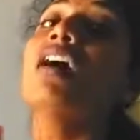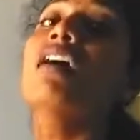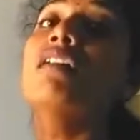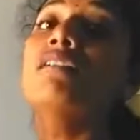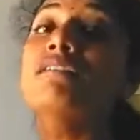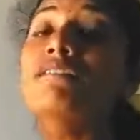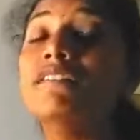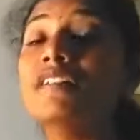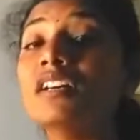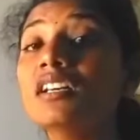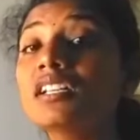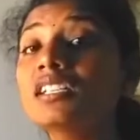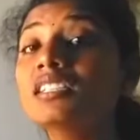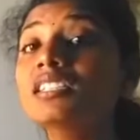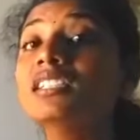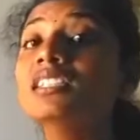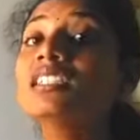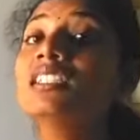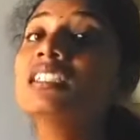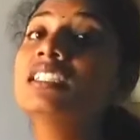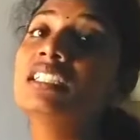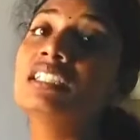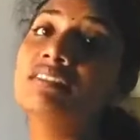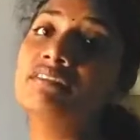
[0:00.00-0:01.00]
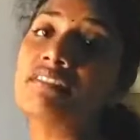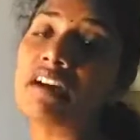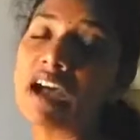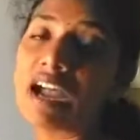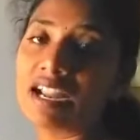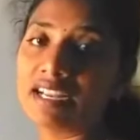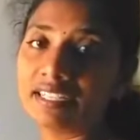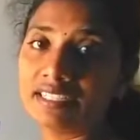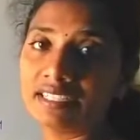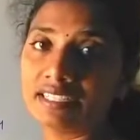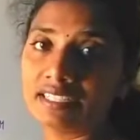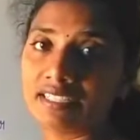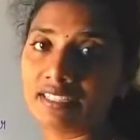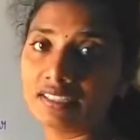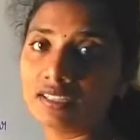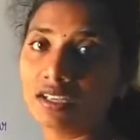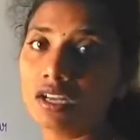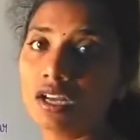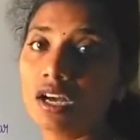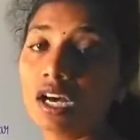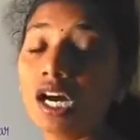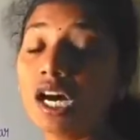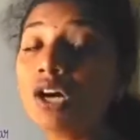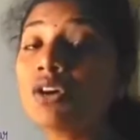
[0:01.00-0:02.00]
further divided.
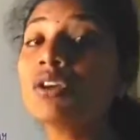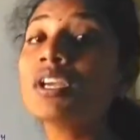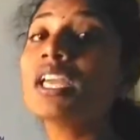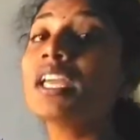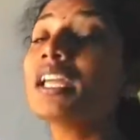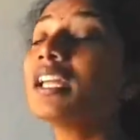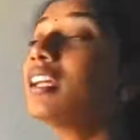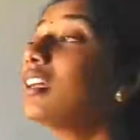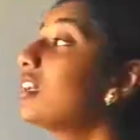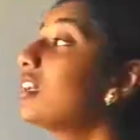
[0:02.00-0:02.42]
Okay,